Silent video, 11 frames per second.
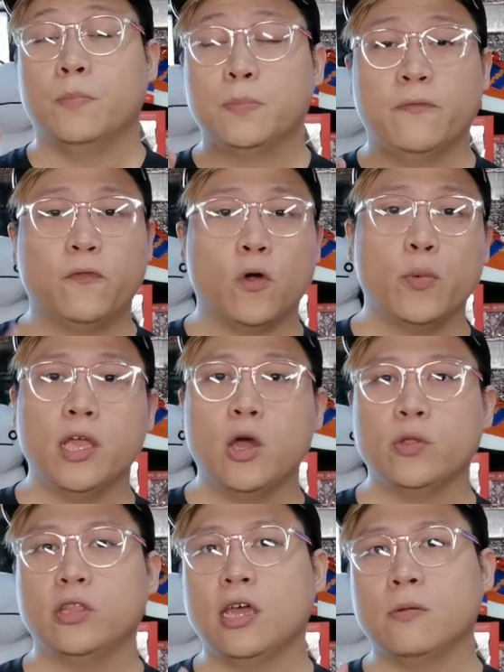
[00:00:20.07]
But before we
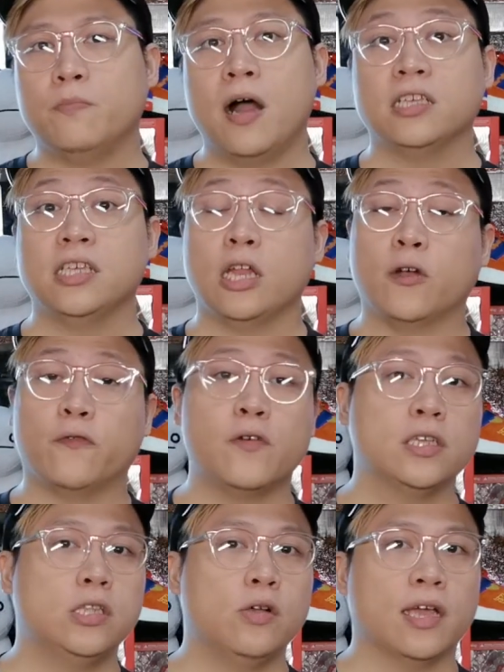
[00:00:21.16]
go into the unboxing and our
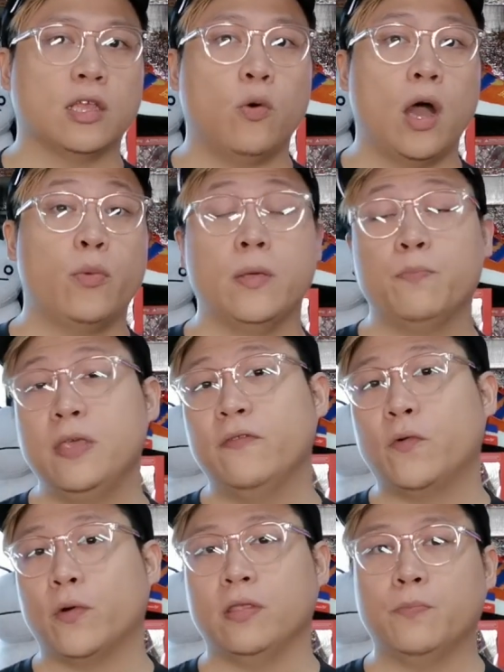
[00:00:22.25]
first look at the Huawei
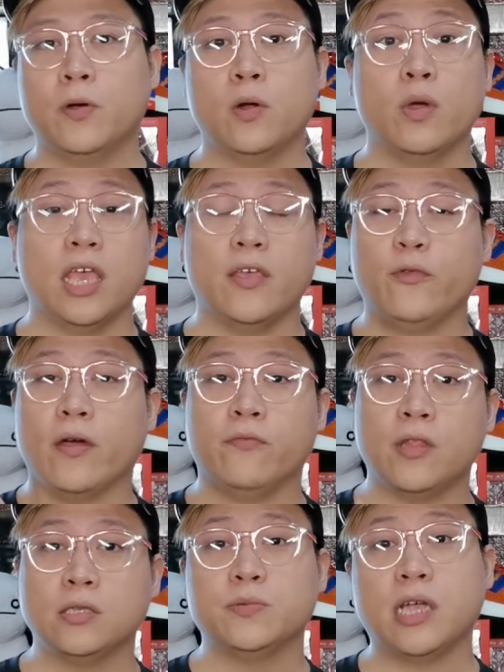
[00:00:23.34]
P40 Pro, if you have
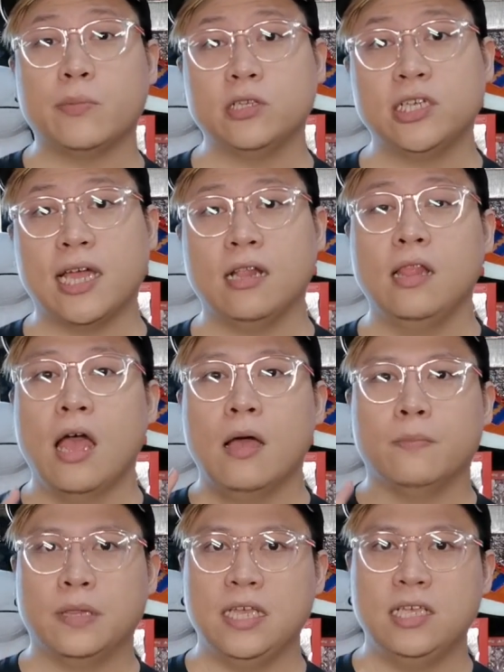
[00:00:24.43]
not subscribed to this channel,
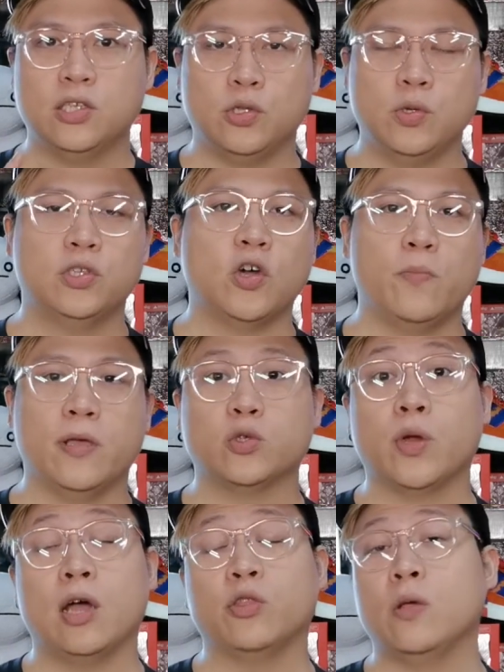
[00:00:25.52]
please do so because
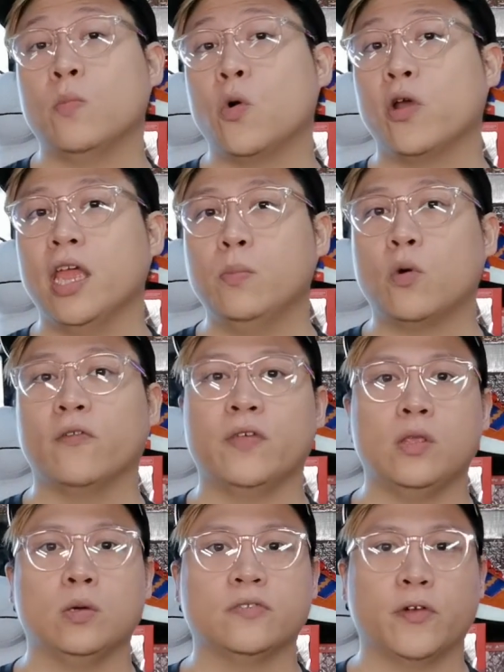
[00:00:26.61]
we're outing more and more
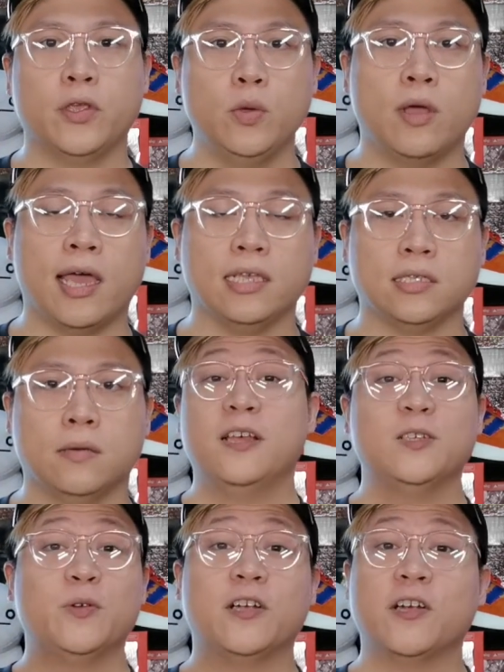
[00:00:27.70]
videos for you guys.
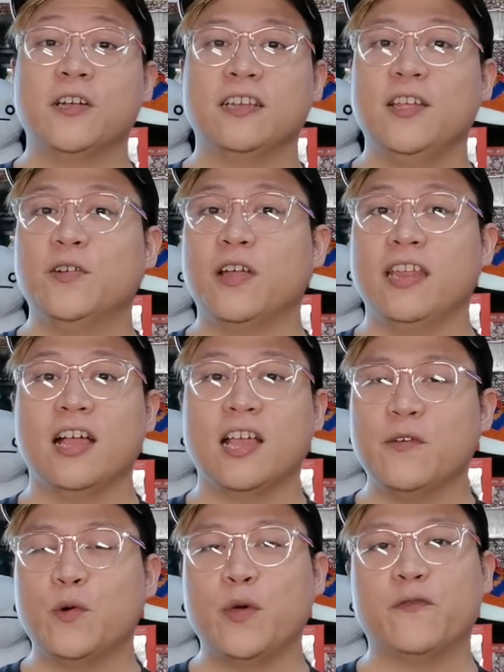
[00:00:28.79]
Plus, we're currently running a
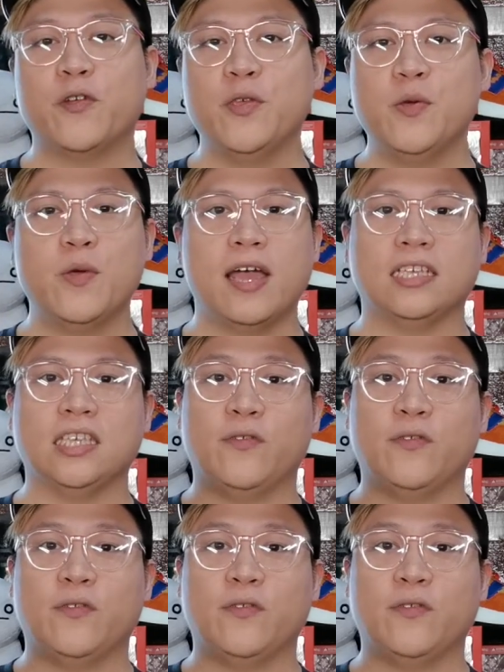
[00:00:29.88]
giveaway for you guys.